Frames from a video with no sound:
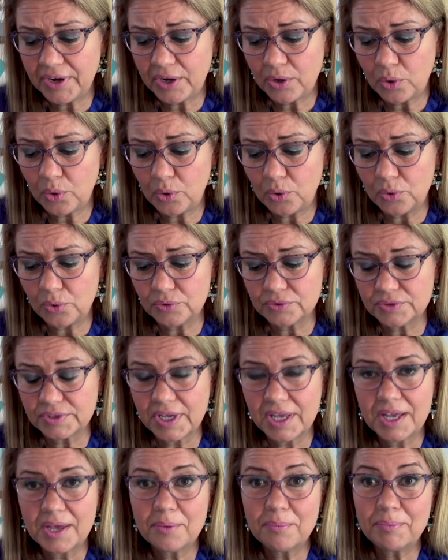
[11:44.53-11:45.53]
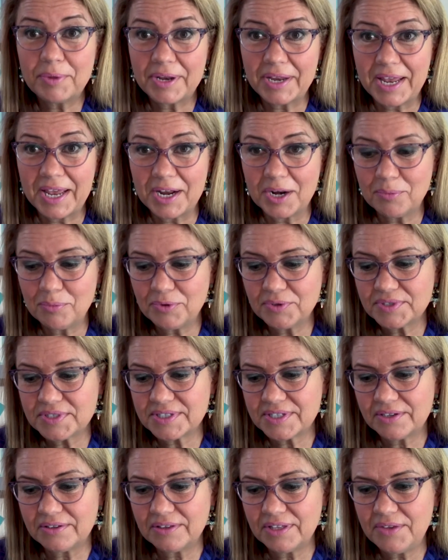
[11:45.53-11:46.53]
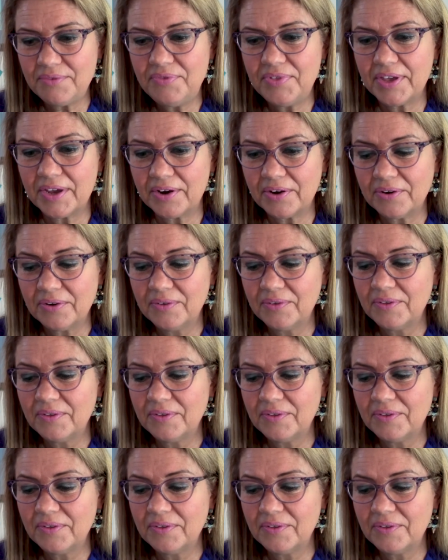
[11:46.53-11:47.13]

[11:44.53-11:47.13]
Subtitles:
cold, but animals still live there.